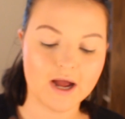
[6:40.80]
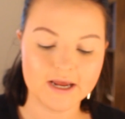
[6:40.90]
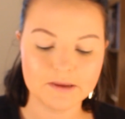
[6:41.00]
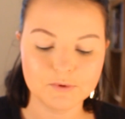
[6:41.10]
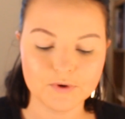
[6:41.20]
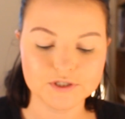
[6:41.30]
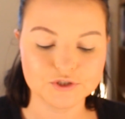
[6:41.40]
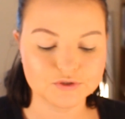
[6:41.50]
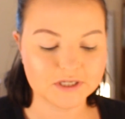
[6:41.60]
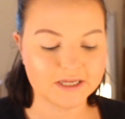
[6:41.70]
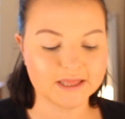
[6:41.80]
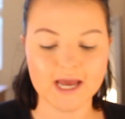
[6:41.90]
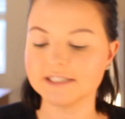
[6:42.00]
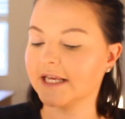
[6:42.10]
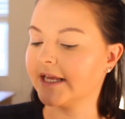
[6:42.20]
I am going to take
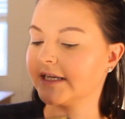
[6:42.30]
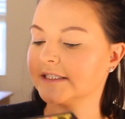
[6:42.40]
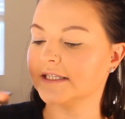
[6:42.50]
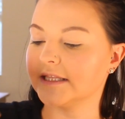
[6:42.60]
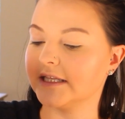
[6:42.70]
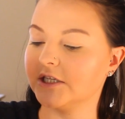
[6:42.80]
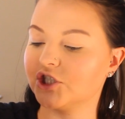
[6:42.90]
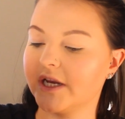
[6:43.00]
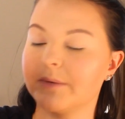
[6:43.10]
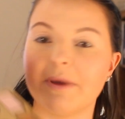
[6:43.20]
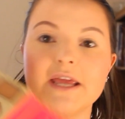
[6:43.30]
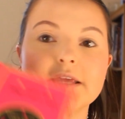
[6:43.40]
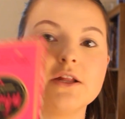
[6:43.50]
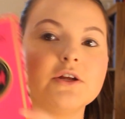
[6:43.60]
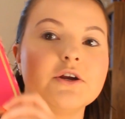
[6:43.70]
that and the shade
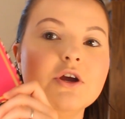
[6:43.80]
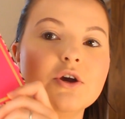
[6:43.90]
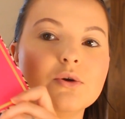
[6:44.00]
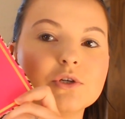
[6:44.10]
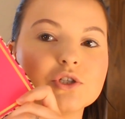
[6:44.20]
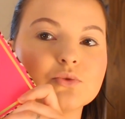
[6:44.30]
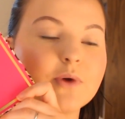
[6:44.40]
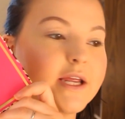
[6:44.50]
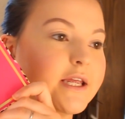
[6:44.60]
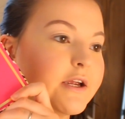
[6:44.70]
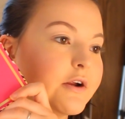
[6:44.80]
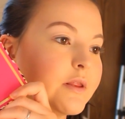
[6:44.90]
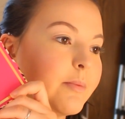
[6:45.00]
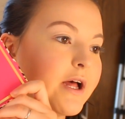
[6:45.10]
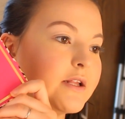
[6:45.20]
Painkiller, which is right here in
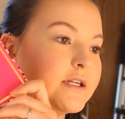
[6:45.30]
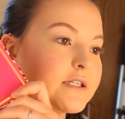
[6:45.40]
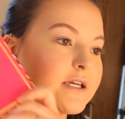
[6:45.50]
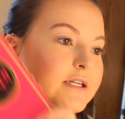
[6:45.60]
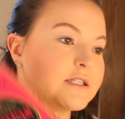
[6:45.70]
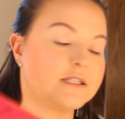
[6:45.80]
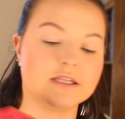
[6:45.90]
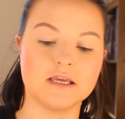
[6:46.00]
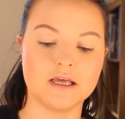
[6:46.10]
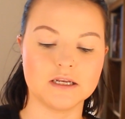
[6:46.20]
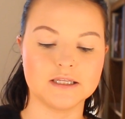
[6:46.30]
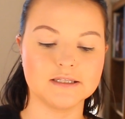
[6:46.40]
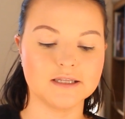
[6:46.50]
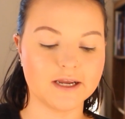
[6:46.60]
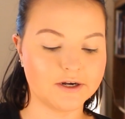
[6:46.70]
the palette. It's the
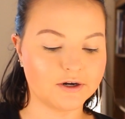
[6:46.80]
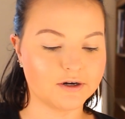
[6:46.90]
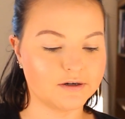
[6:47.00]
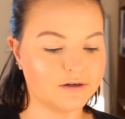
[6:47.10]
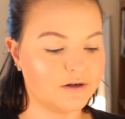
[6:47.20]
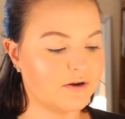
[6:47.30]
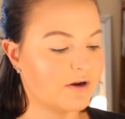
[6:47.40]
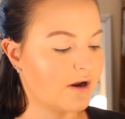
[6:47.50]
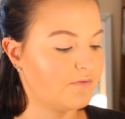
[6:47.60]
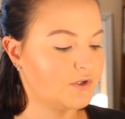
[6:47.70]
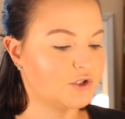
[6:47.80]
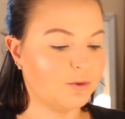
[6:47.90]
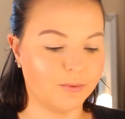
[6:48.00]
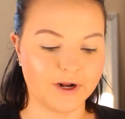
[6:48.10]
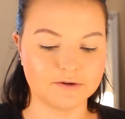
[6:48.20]
lighter of the two
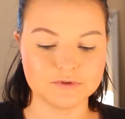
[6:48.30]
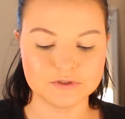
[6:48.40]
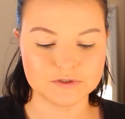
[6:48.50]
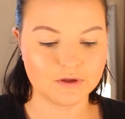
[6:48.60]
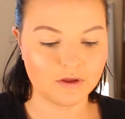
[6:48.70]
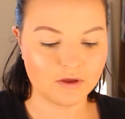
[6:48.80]
browns.